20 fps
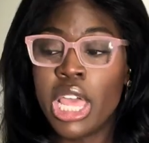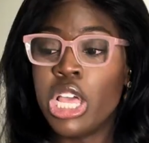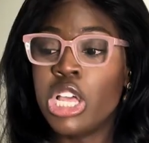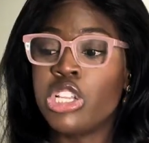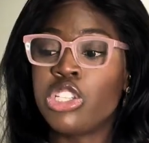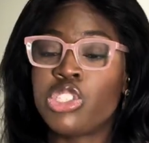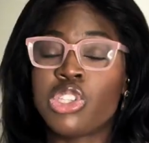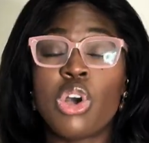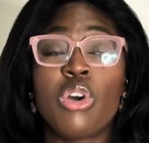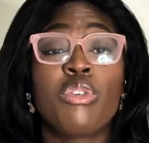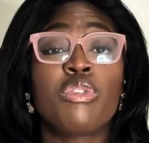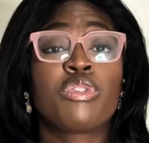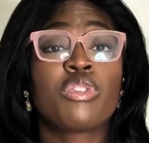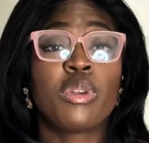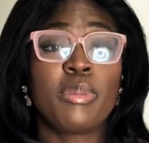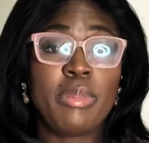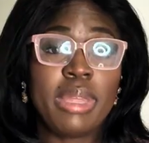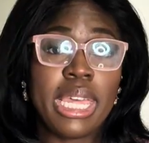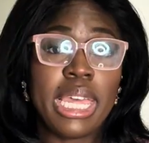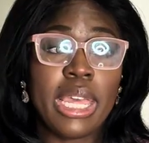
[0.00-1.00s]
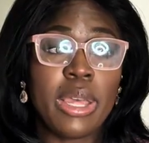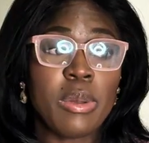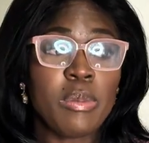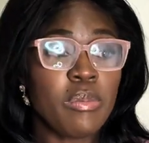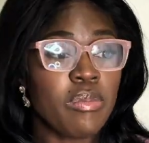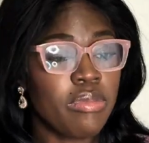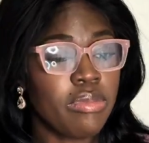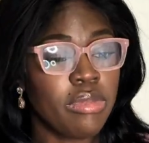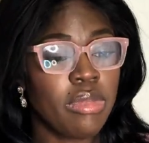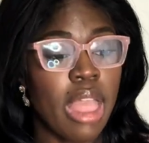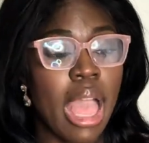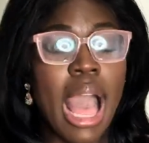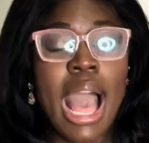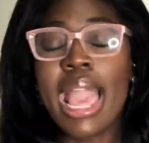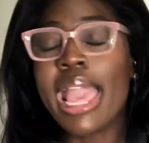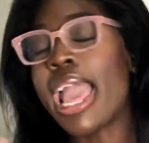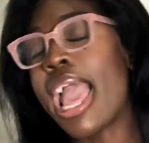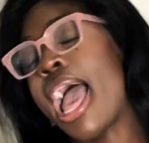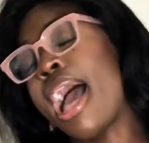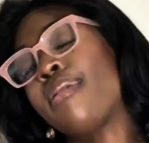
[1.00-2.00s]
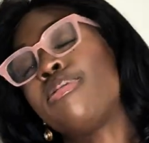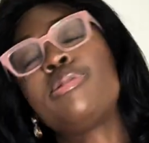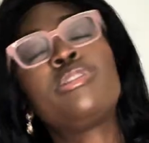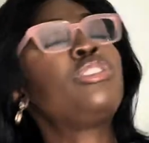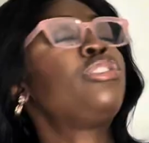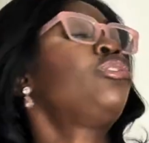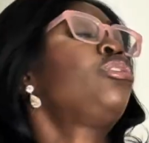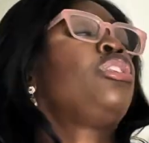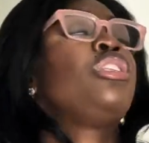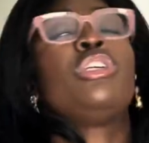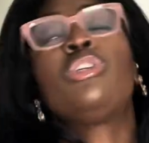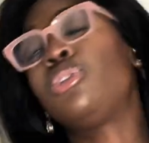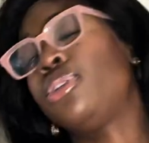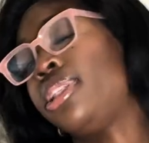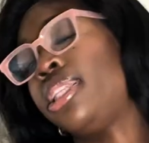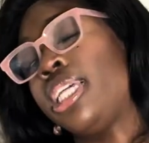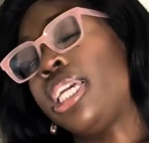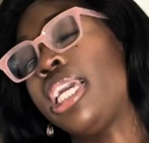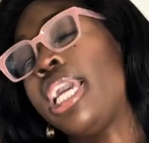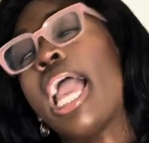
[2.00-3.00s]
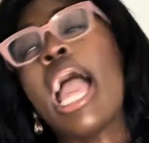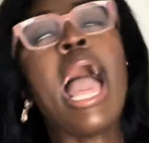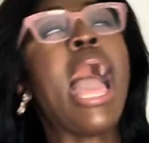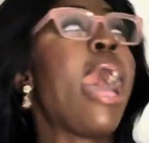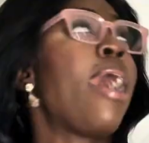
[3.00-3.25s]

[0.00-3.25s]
So for me, I absolutely